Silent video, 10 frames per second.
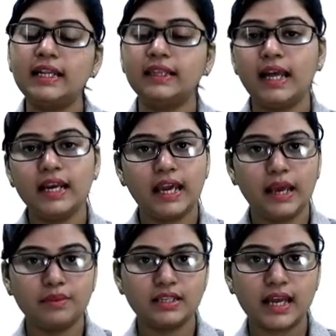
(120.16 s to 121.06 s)
Then
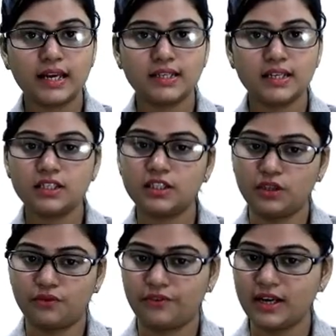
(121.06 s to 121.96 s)
came the scientist
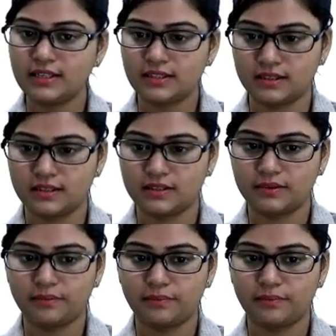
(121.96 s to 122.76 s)
Theophrastus.